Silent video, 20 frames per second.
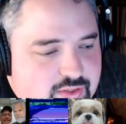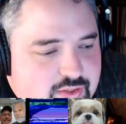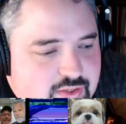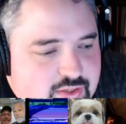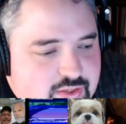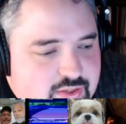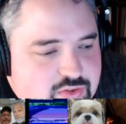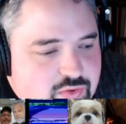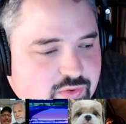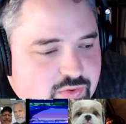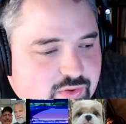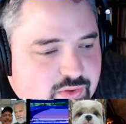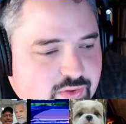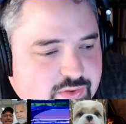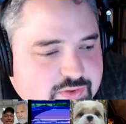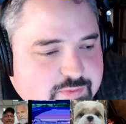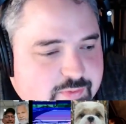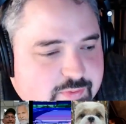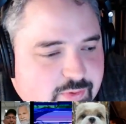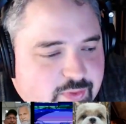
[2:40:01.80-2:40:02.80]
Two Crows
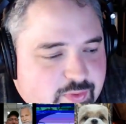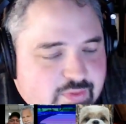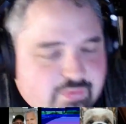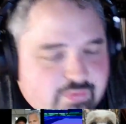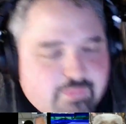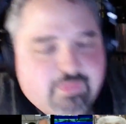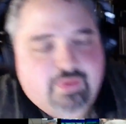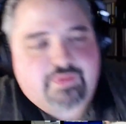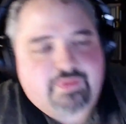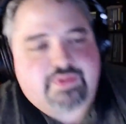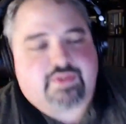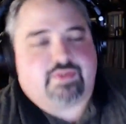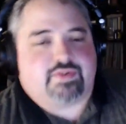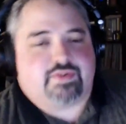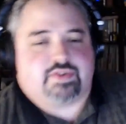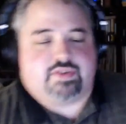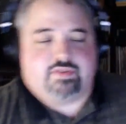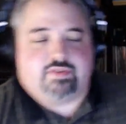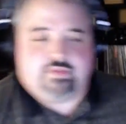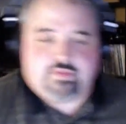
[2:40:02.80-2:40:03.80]
Brewing from Nova Scotia,
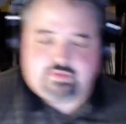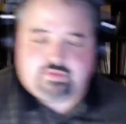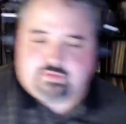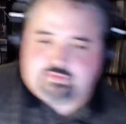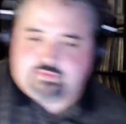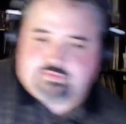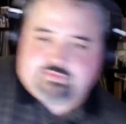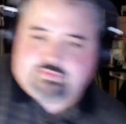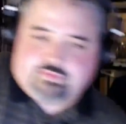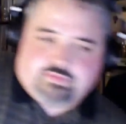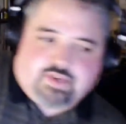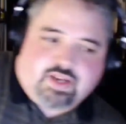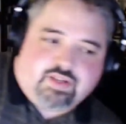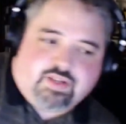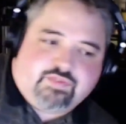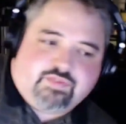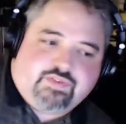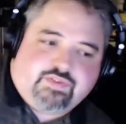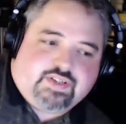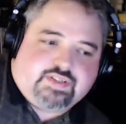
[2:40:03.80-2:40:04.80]

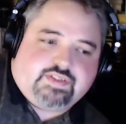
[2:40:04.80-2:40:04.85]
Halifax.